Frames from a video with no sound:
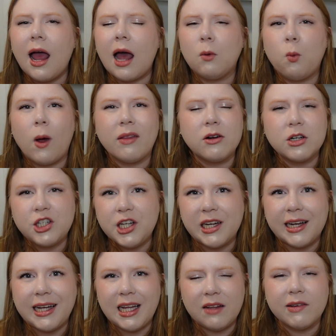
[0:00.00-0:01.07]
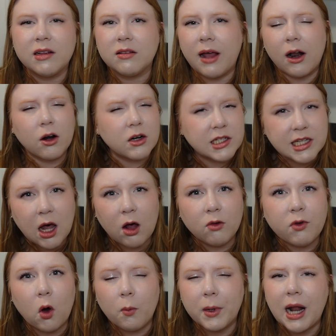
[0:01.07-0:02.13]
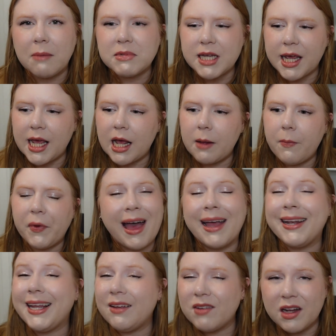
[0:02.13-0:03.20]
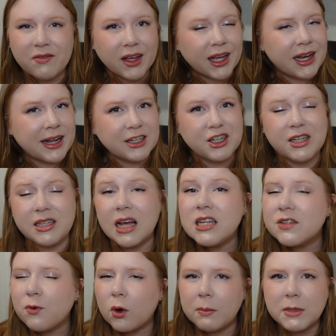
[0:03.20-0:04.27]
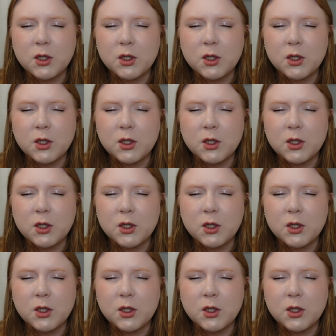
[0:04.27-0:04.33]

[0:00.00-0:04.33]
and whether she can even let herself open up to him and even if a connection does form